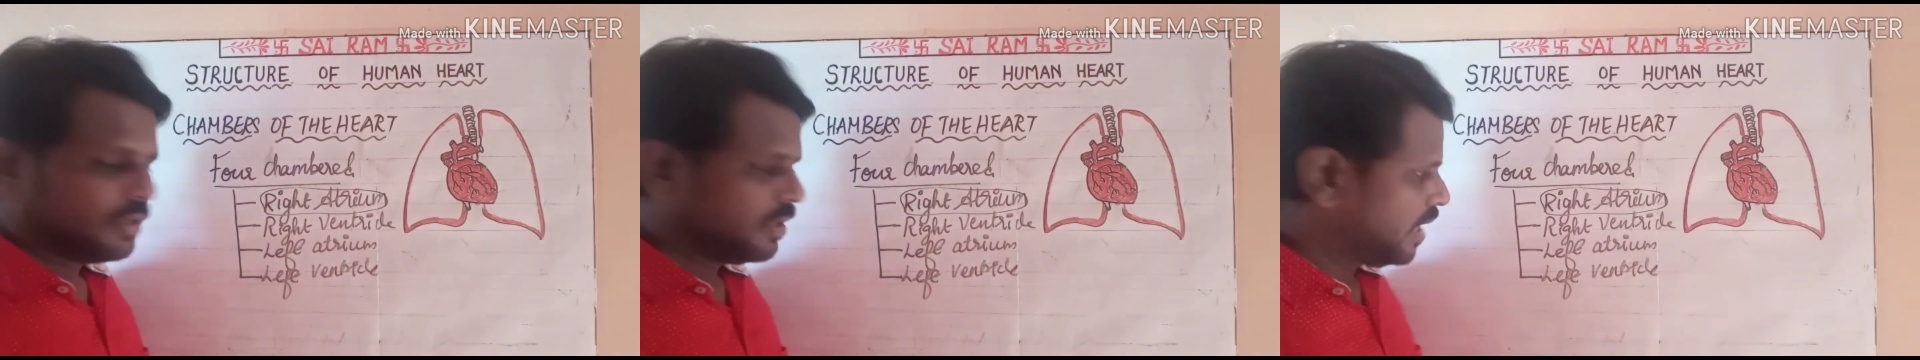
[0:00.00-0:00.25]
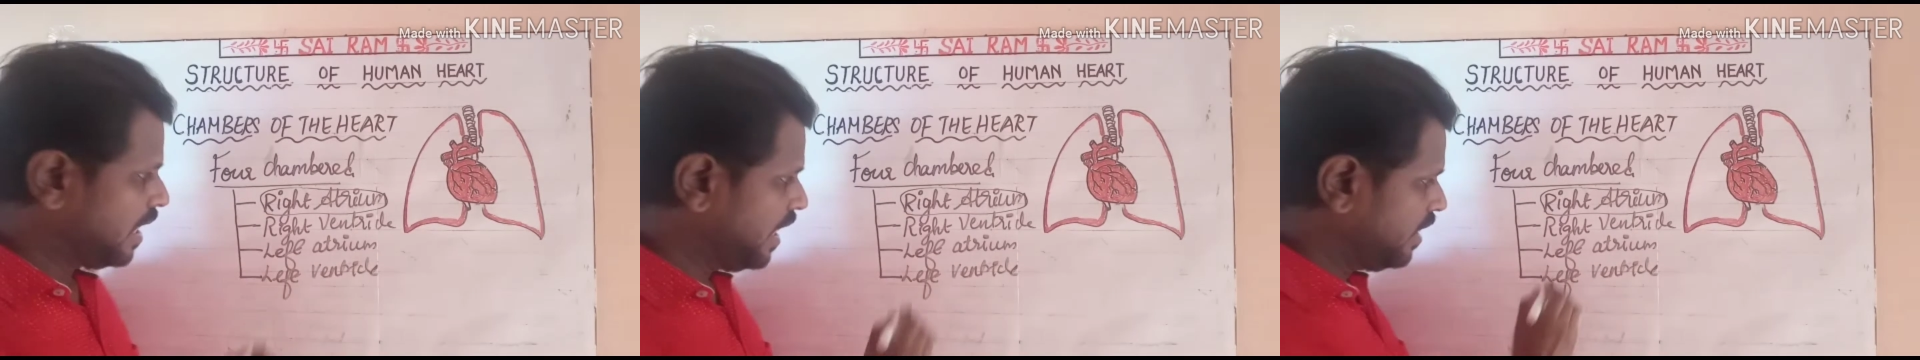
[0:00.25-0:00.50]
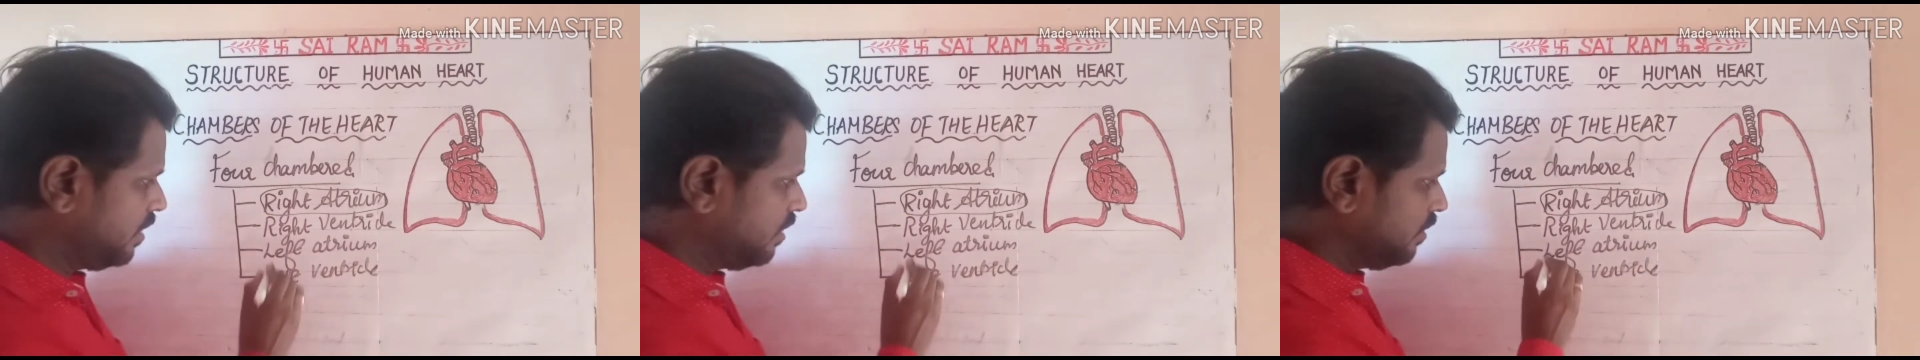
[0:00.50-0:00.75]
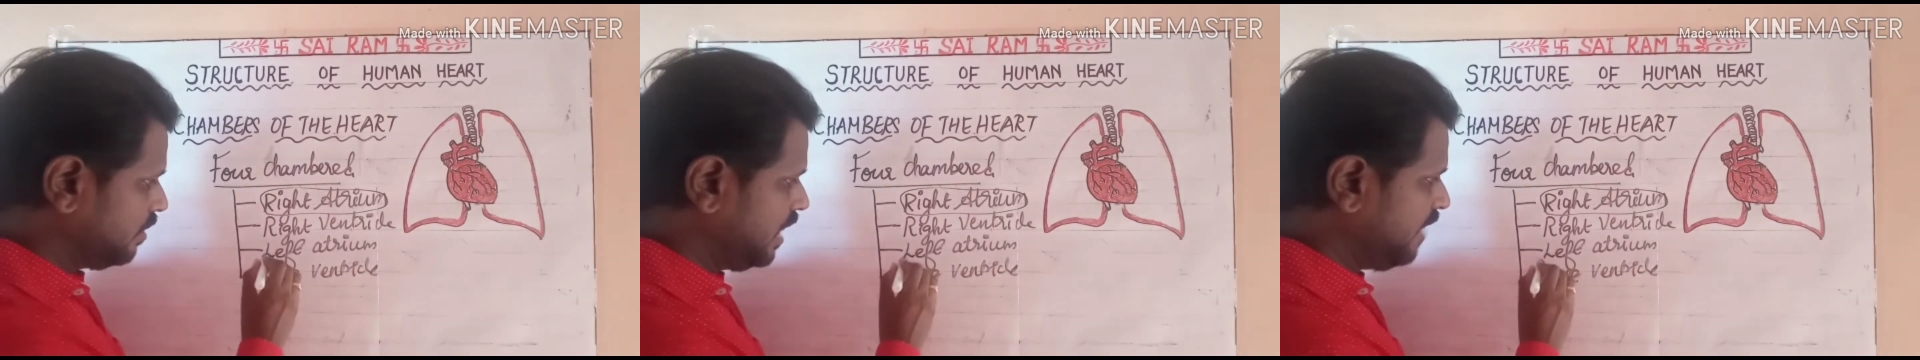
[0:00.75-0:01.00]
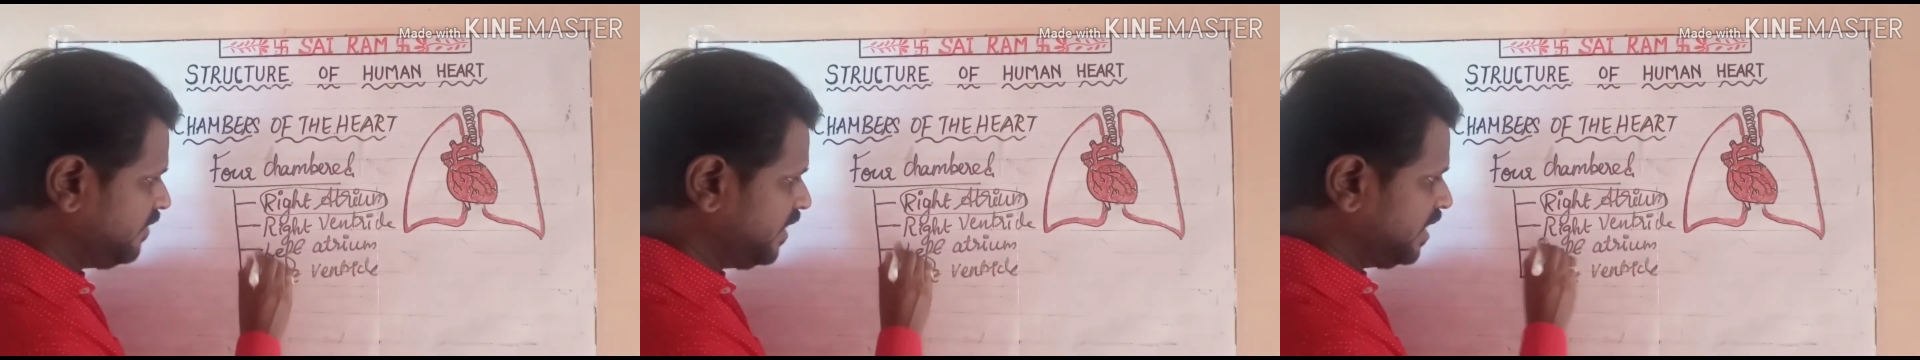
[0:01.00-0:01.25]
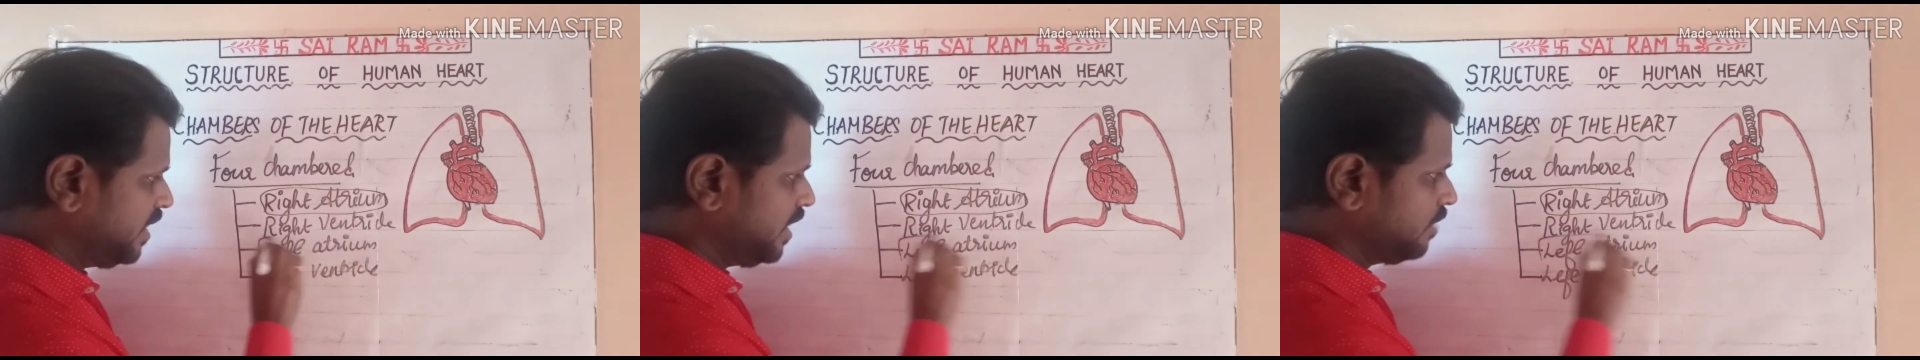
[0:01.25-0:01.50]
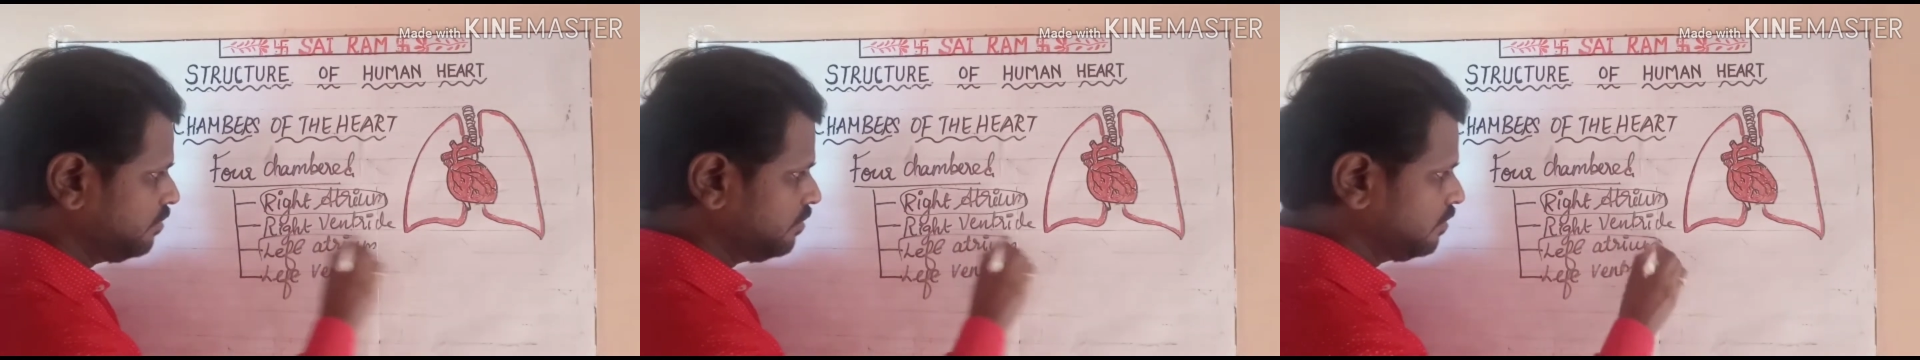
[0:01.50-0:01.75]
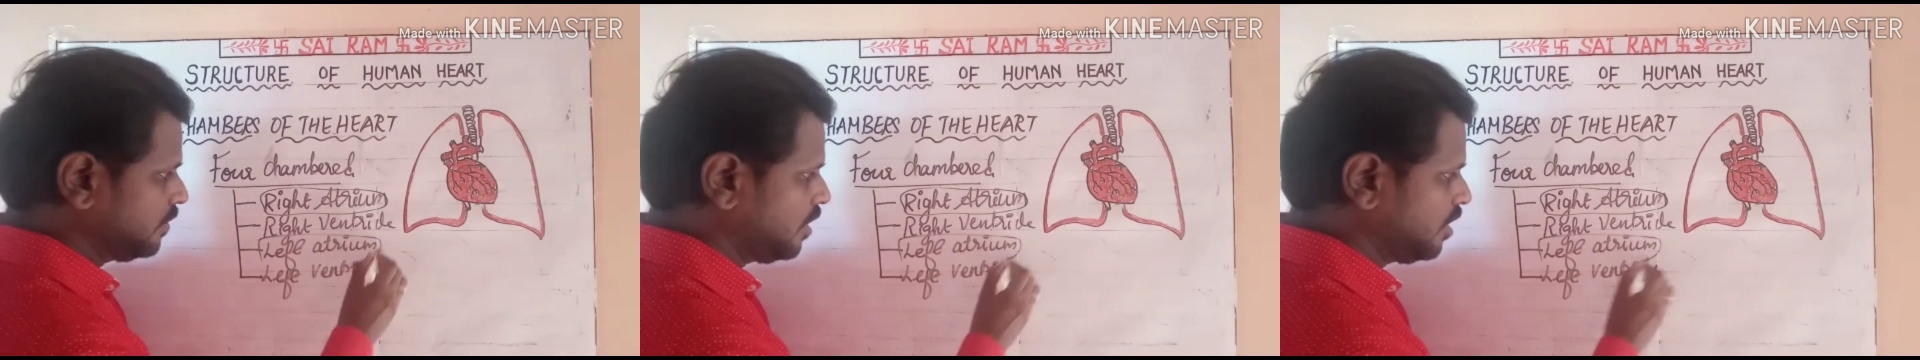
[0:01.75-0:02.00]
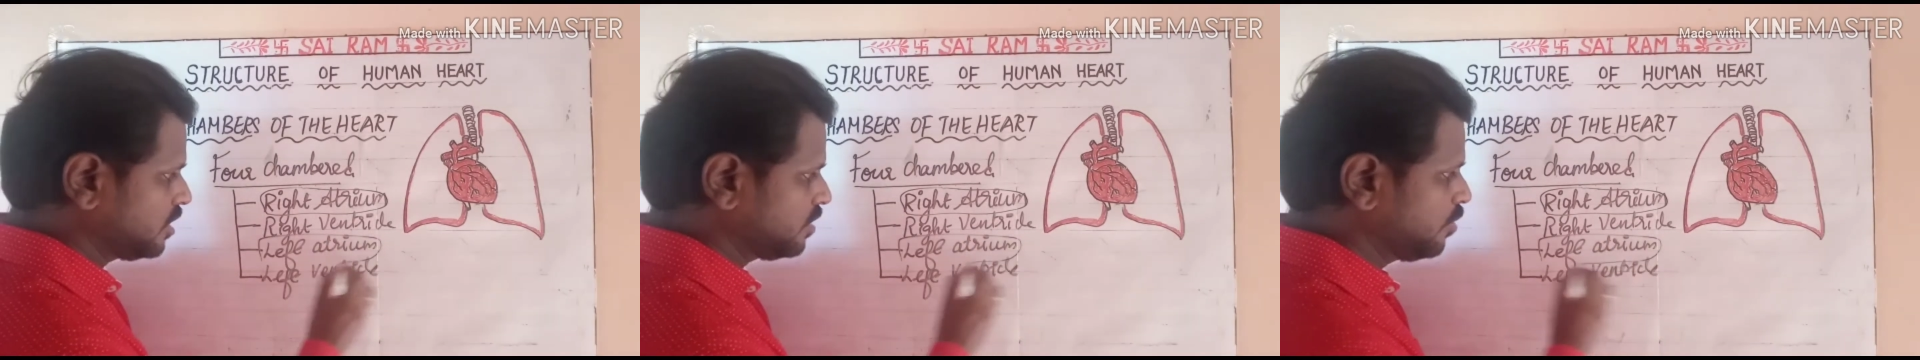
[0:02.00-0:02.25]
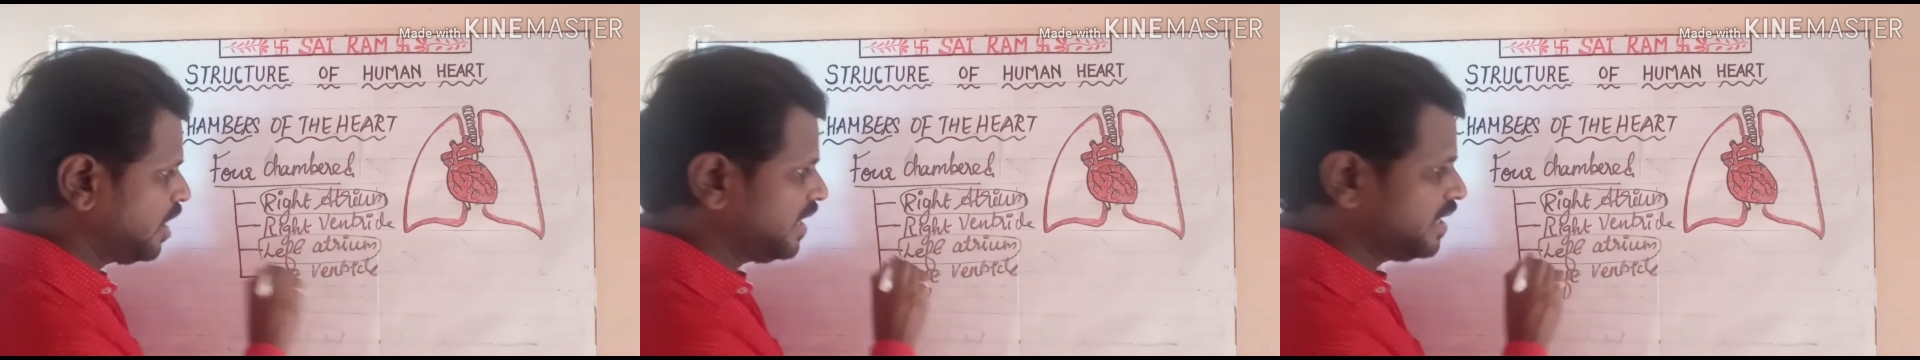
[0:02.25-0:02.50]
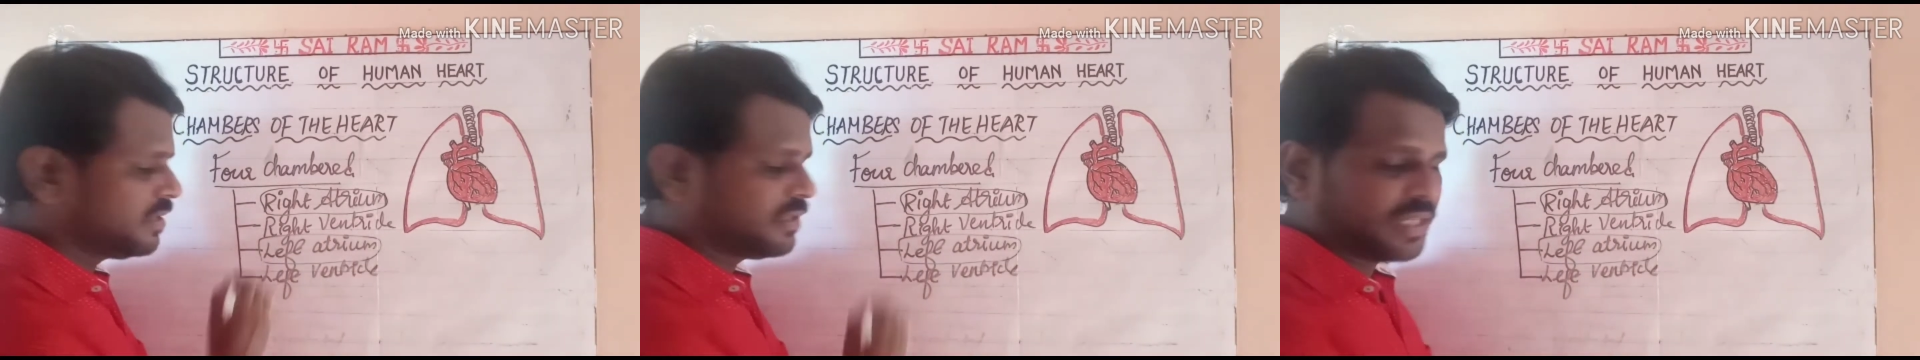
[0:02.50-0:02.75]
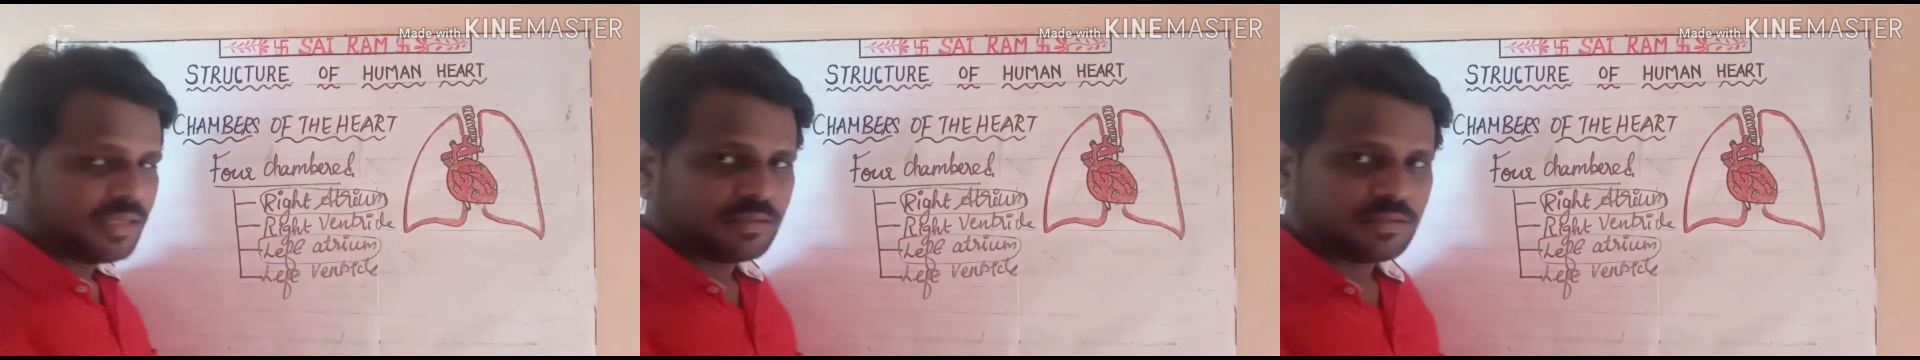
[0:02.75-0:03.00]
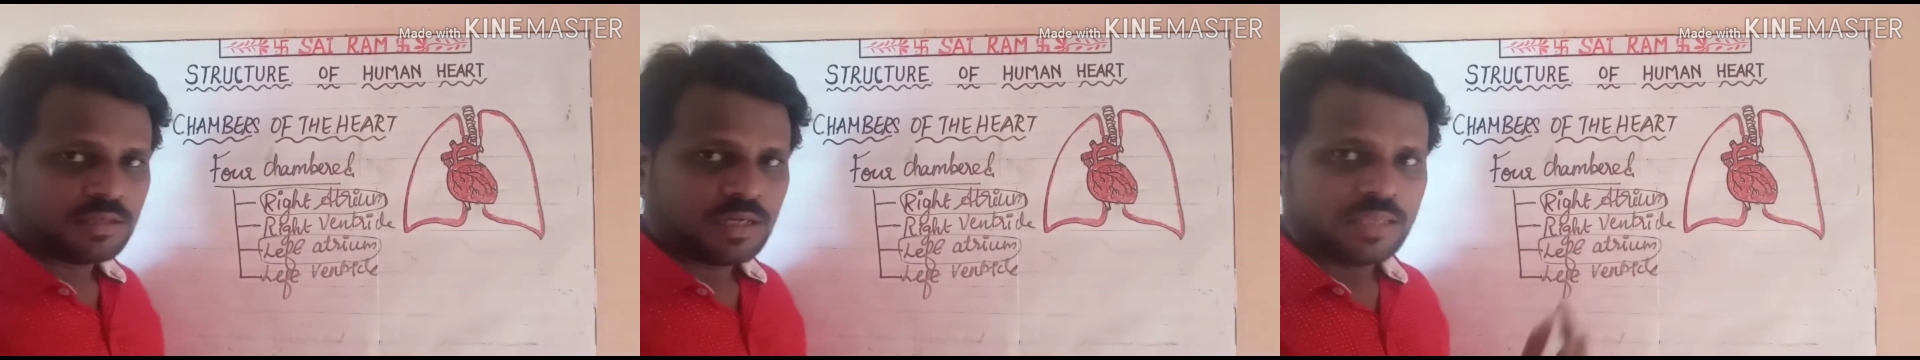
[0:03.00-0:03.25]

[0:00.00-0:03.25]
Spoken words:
and left atrium are smaller in size,